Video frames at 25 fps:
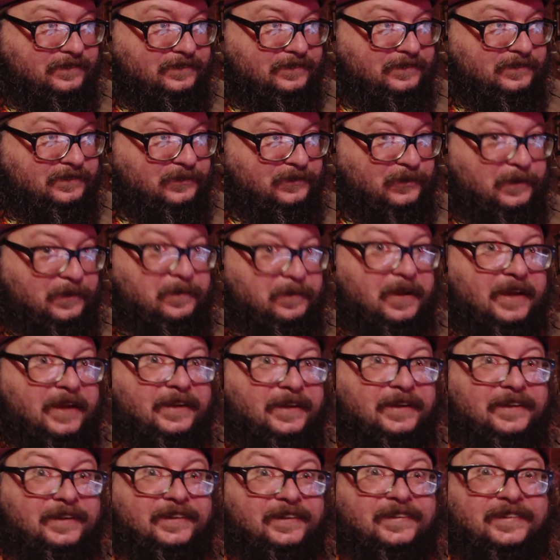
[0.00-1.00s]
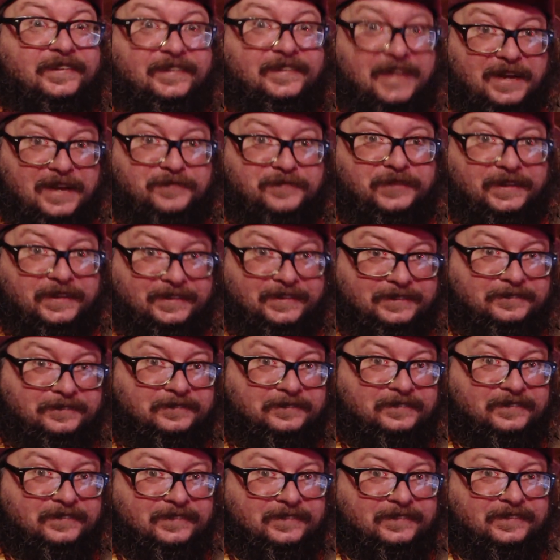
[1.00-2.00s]
we make you seven.
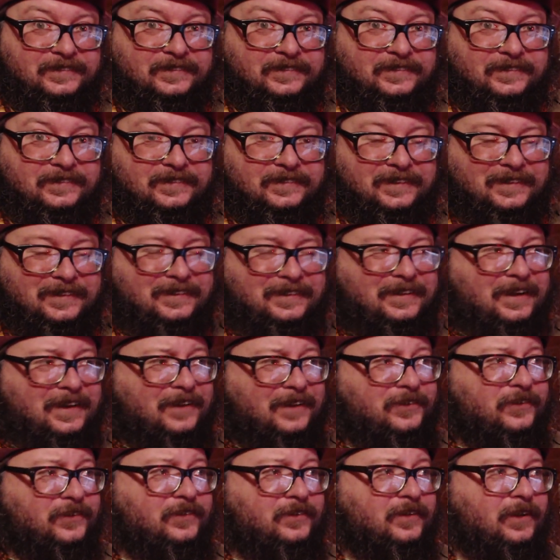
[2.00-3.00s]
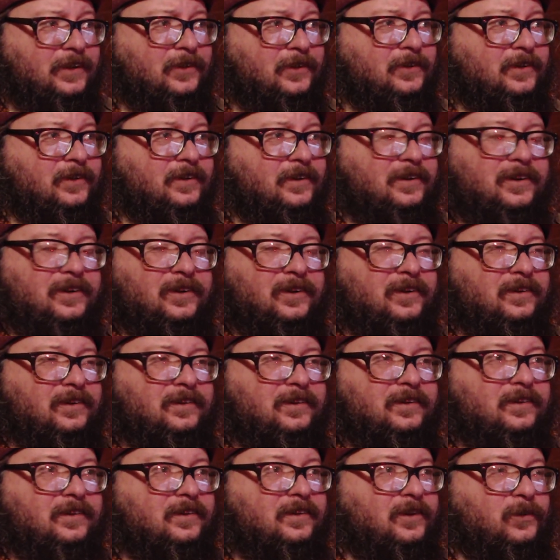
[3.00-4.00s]
And Djoser's like,
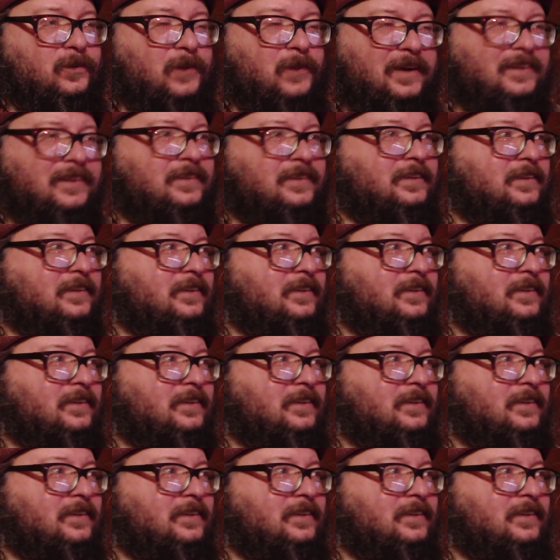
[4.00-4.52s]
what?